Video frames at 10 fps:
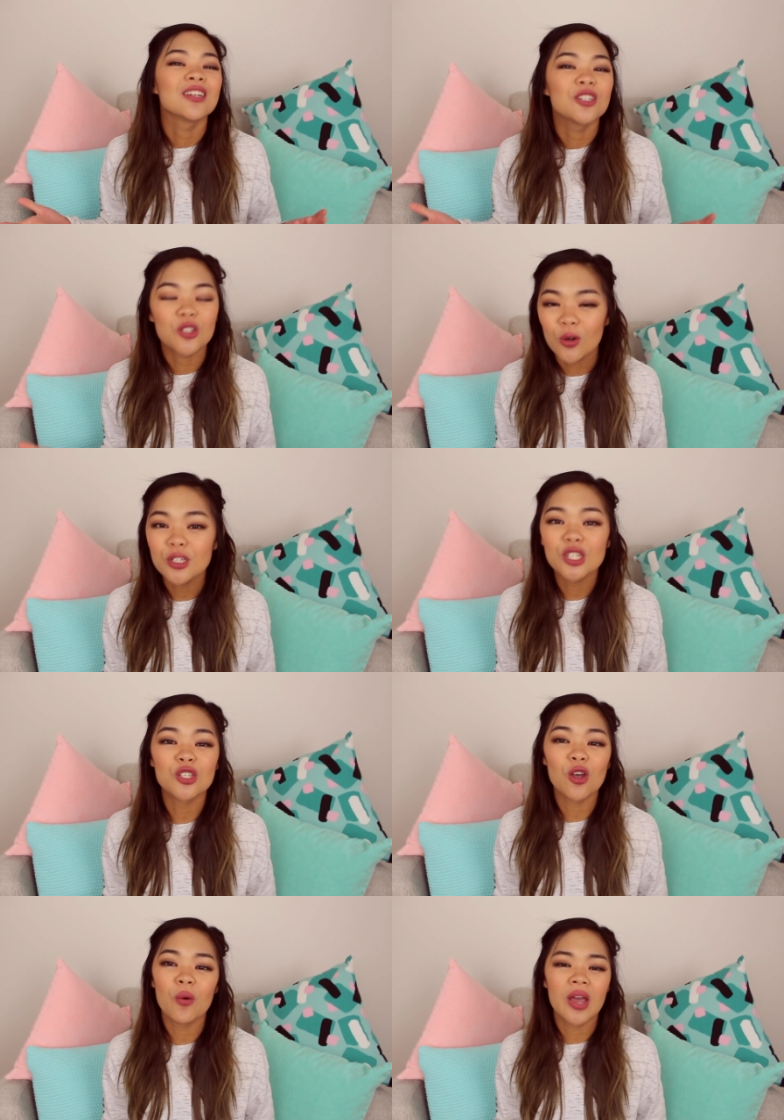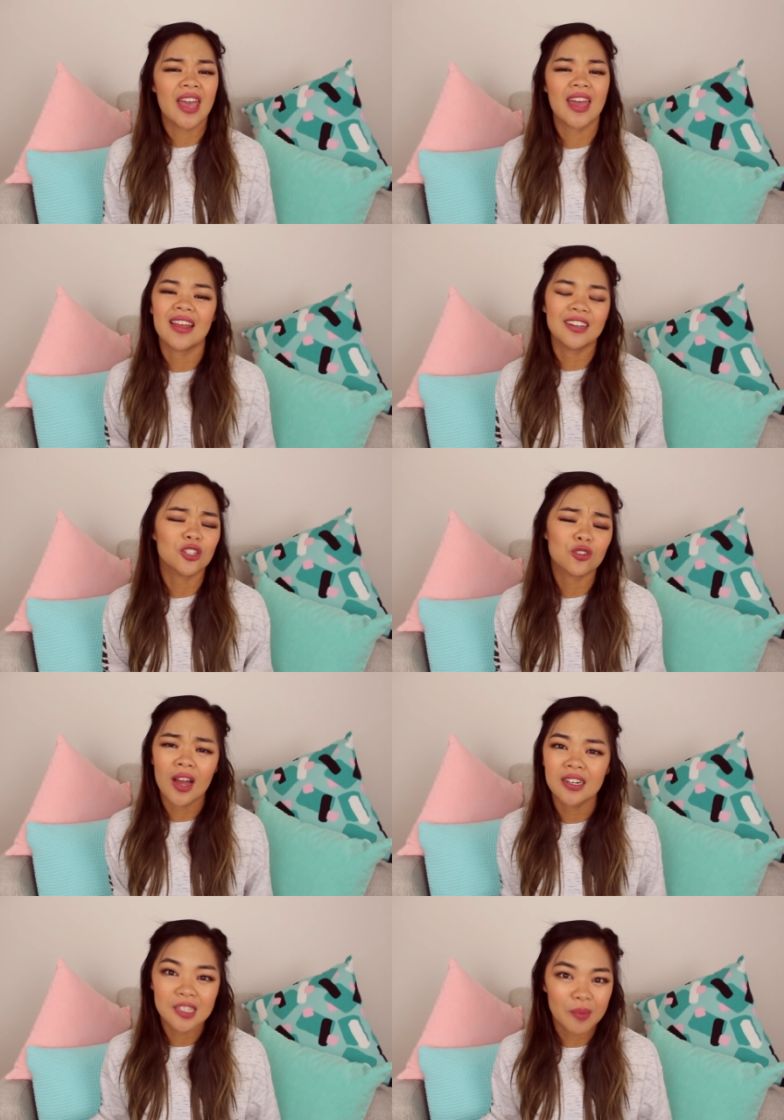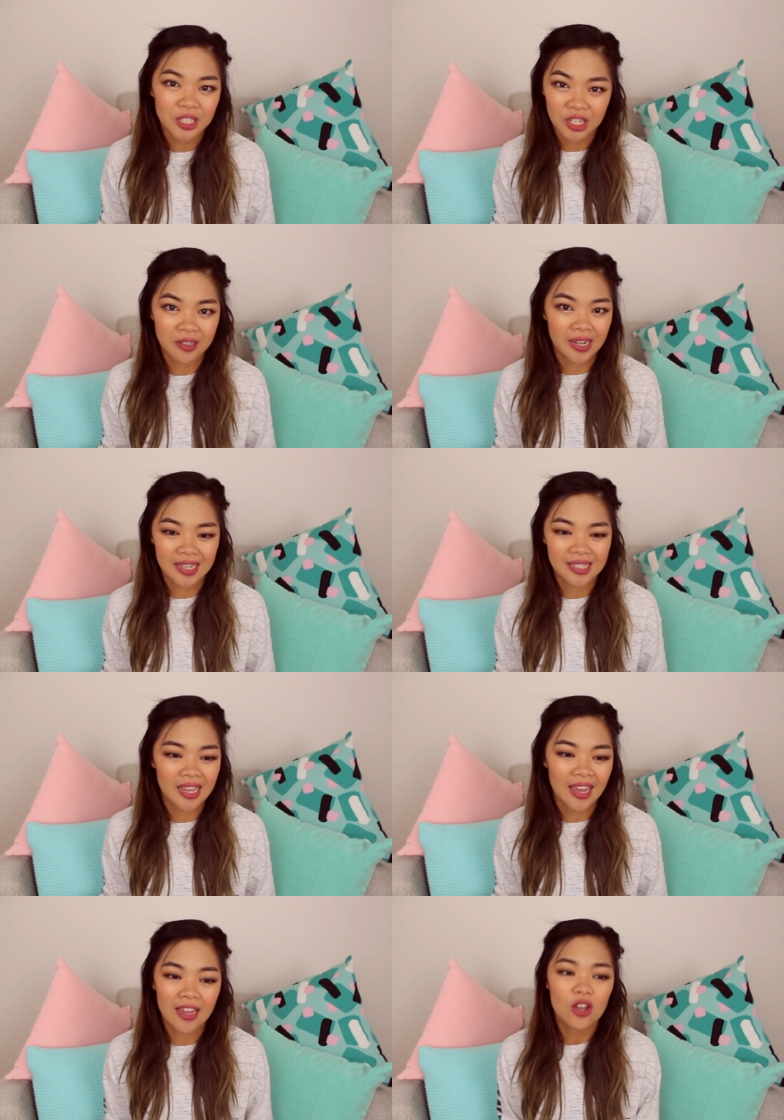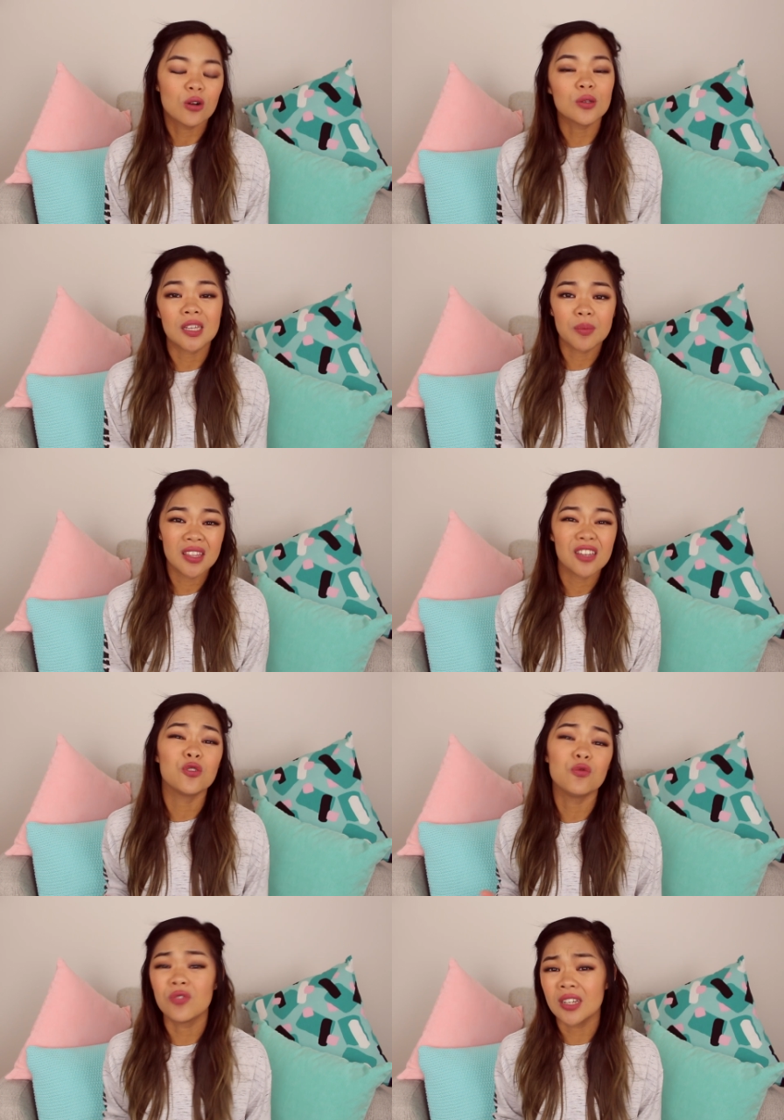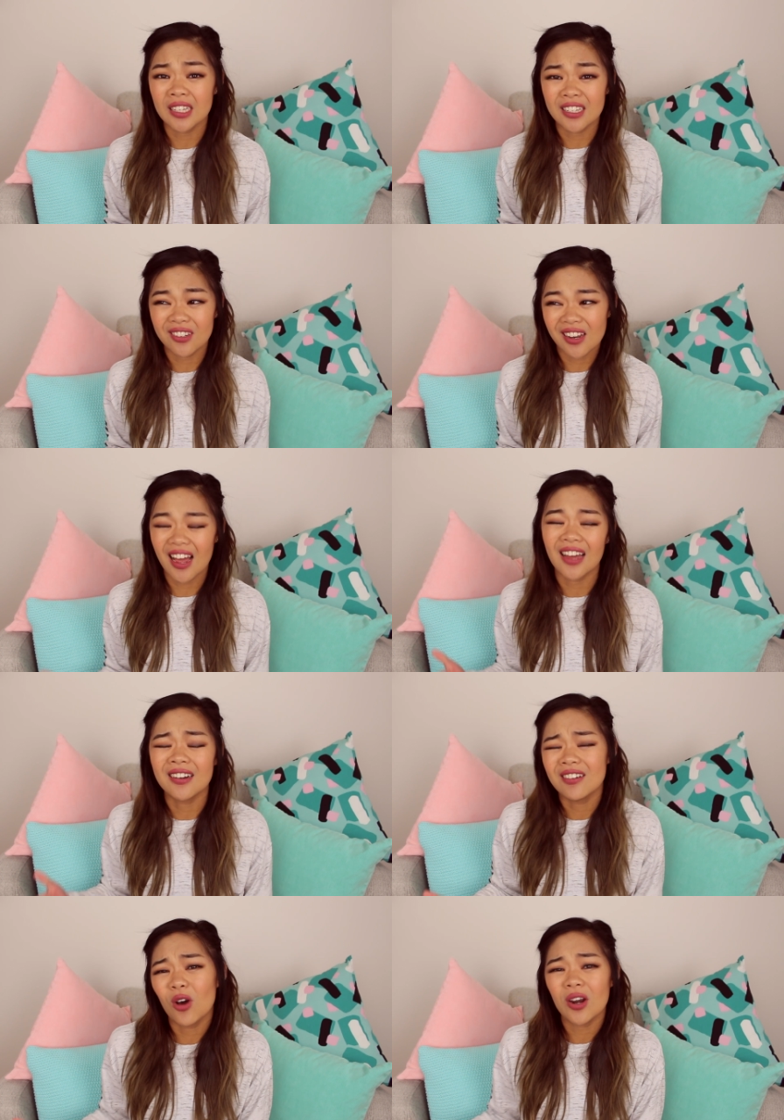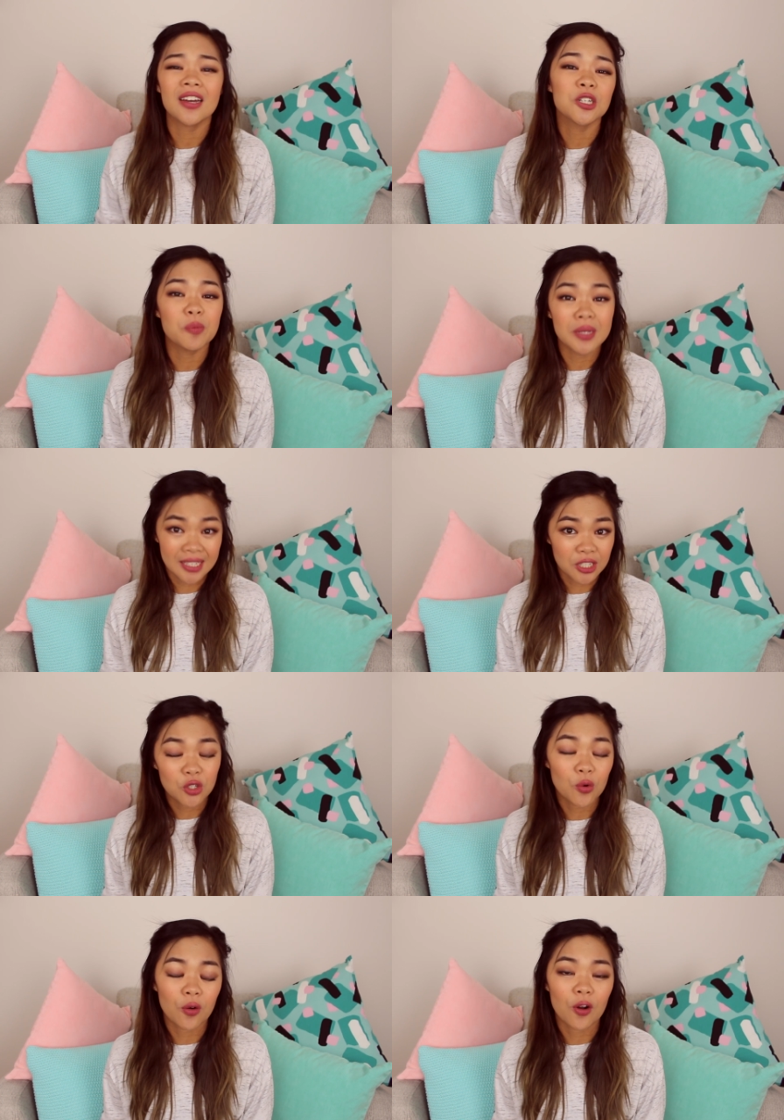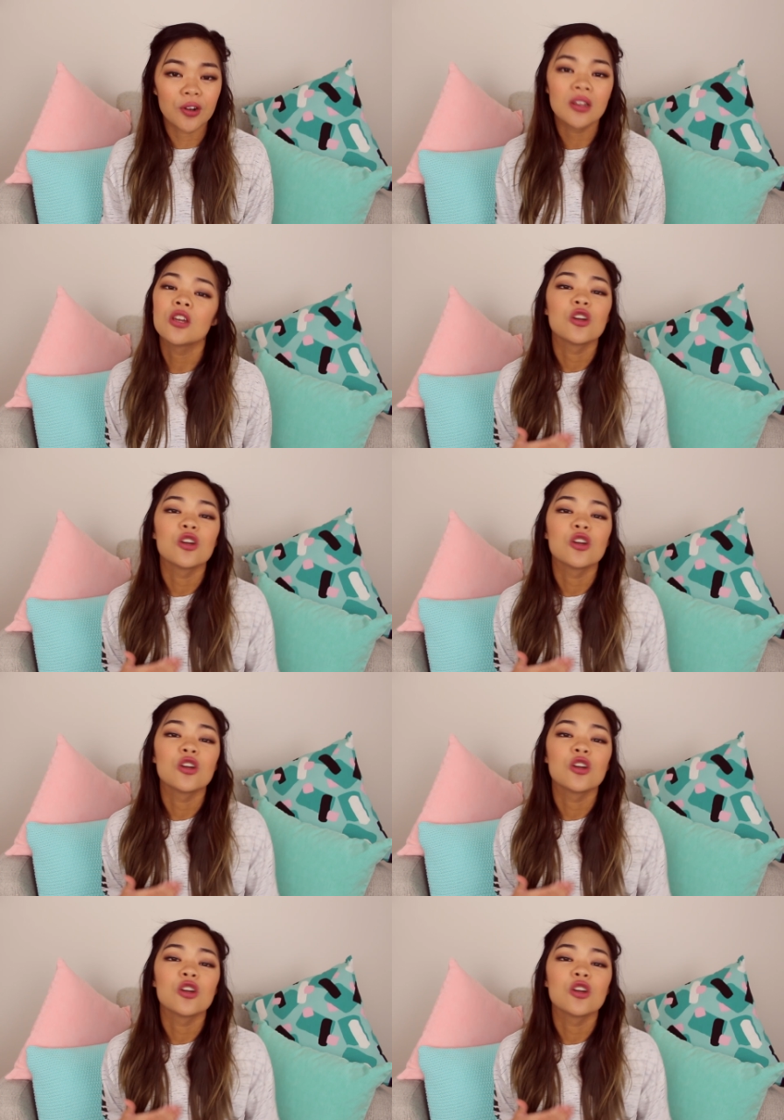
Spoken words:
don't just go ahead and try to smash out an essay on something that you really are not 100% sure on.